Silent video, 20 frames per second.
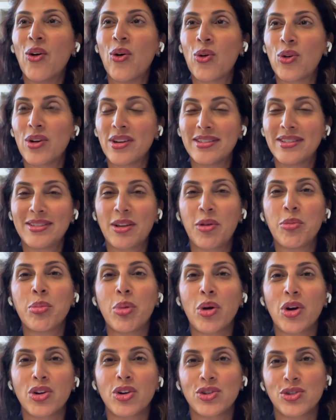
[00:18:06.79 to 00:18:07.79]
or a
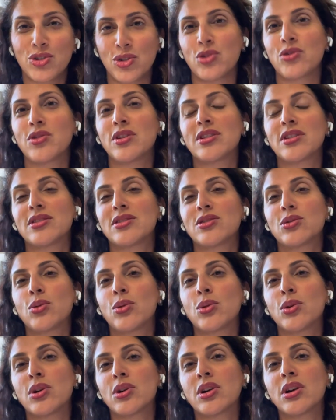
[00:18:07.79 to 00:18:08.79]
subpar service
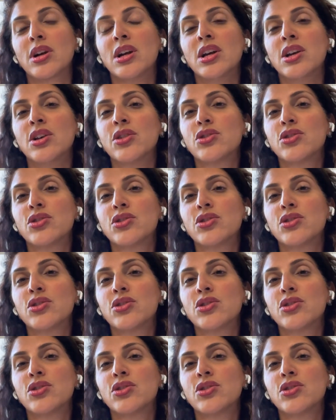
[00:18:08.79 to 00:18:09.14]
or